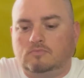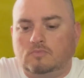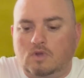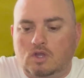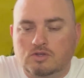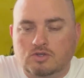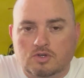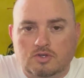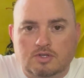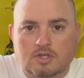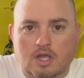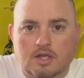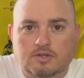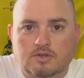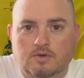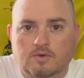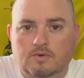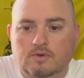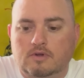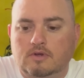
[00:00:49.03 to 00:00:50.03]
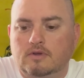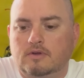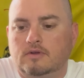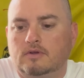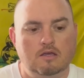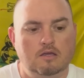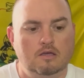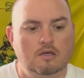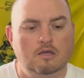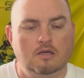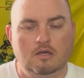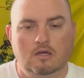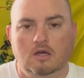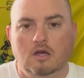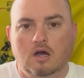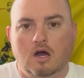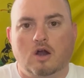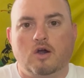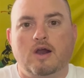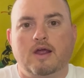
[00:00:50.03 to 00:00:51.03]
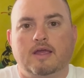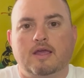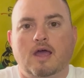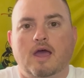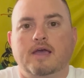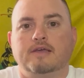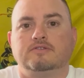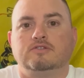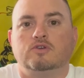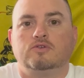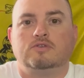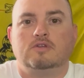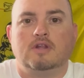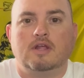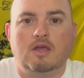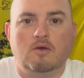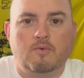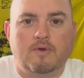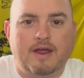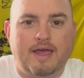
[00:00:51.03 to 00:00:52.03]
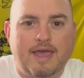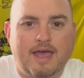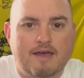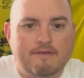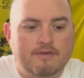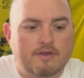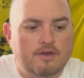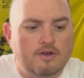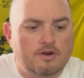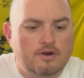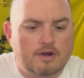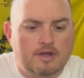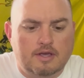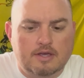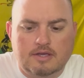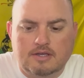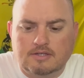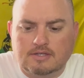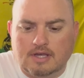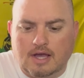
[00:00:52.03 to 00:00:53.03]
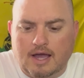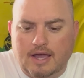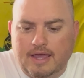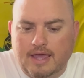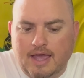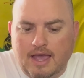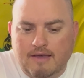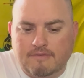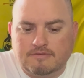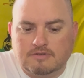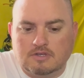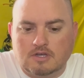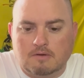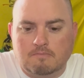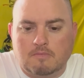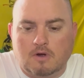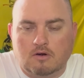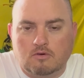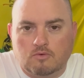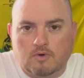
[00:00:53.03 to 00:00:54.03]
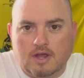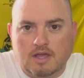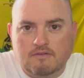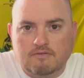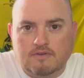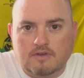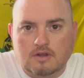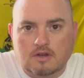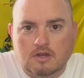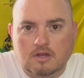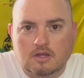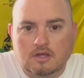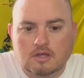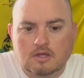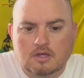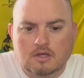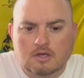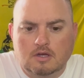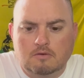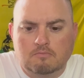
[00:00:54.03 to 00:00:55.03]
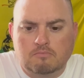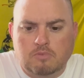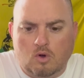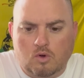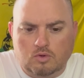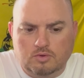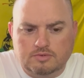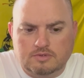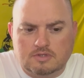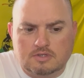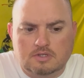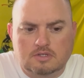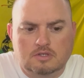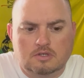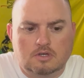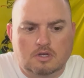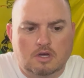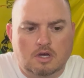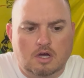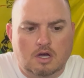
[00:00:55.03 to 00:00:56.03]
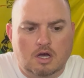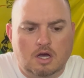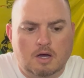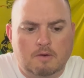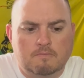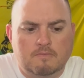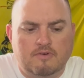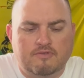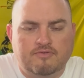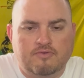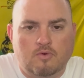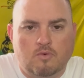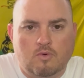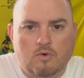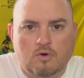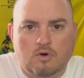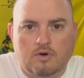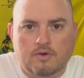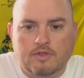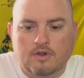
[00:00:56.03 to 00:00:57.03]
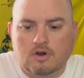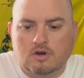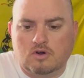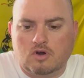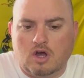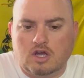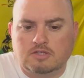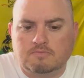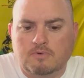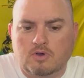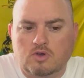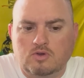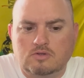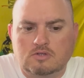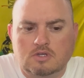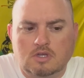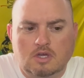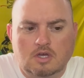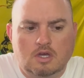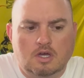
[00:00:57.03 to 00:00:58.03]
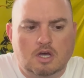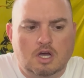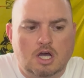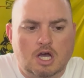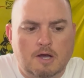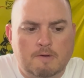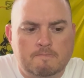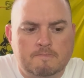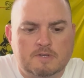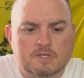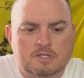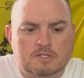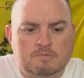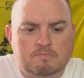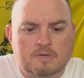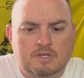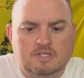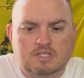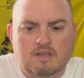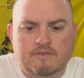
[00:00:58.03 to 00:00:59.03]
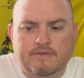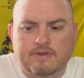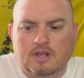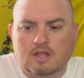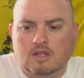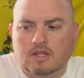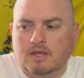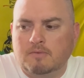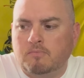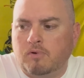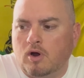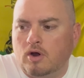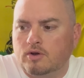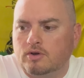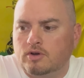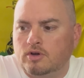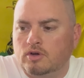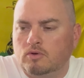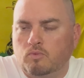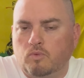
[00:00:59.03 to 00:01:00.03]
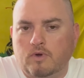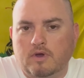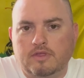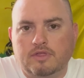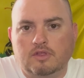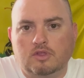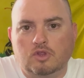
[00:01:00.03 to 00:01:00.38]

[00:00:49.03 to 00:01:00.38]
So stay tuned. All right, guys, so today what I have here is I have some Ravin bolts for their crossbows. Specifically partnered with